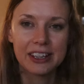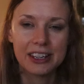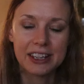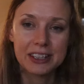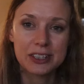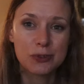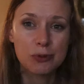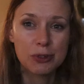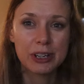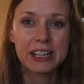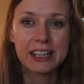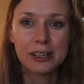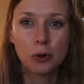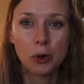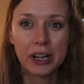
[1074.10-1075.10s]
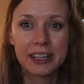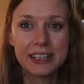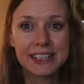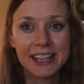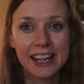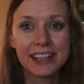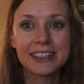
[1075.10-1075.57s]
It's really quite
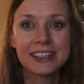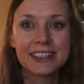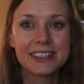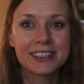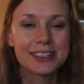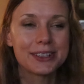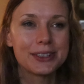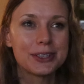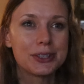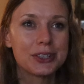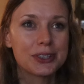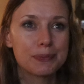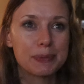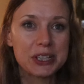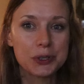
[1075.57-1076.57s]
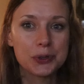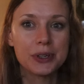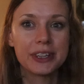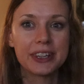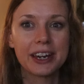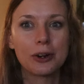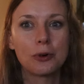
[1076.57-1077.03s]
intense to just be
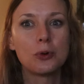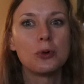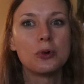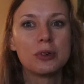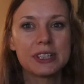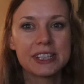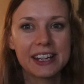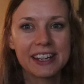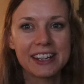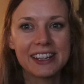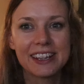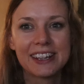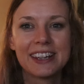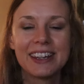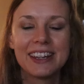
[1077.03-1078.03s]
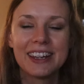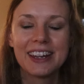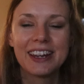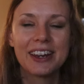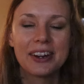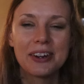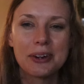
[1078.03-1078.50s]
doing that all day.
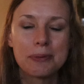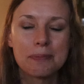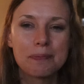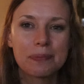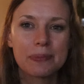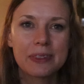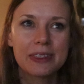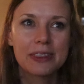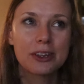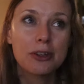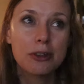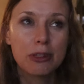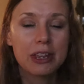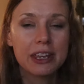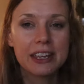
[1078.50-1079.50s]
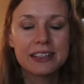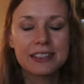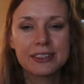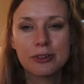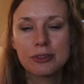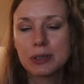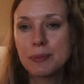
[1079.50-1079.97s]
The good thing
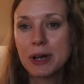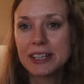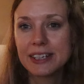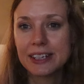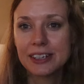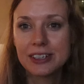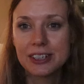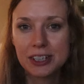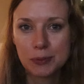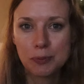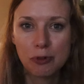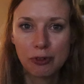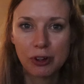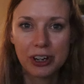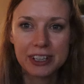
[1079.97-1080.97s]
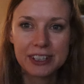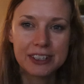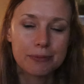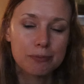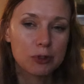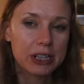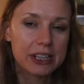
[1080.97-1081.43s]
is though, Domestika does provide
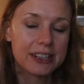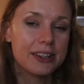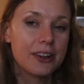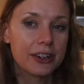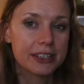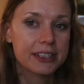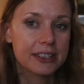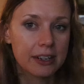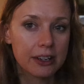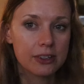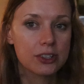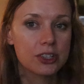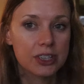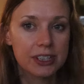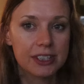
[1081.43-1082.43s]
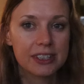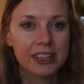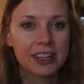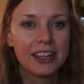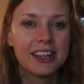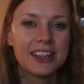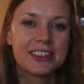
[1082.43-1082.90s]
some really nice lunches,
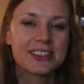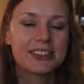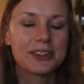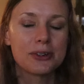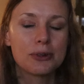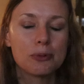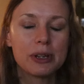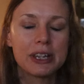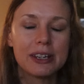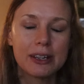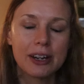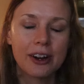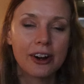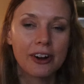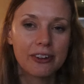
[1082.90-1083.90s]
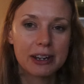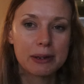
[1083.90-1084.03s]
so we are